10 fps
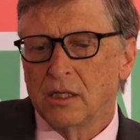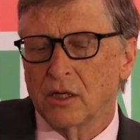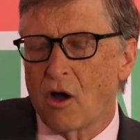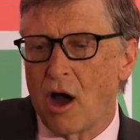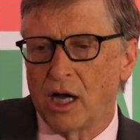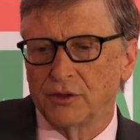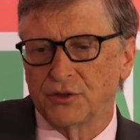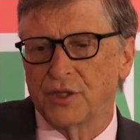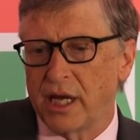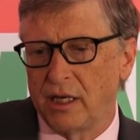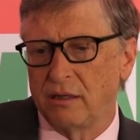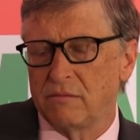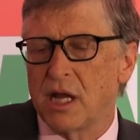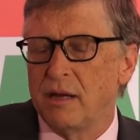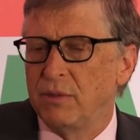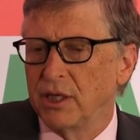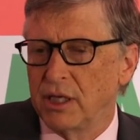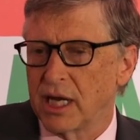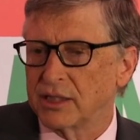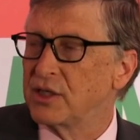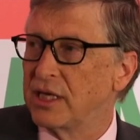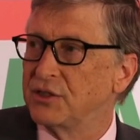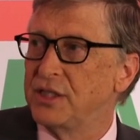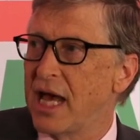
to cause, say, 10 million excess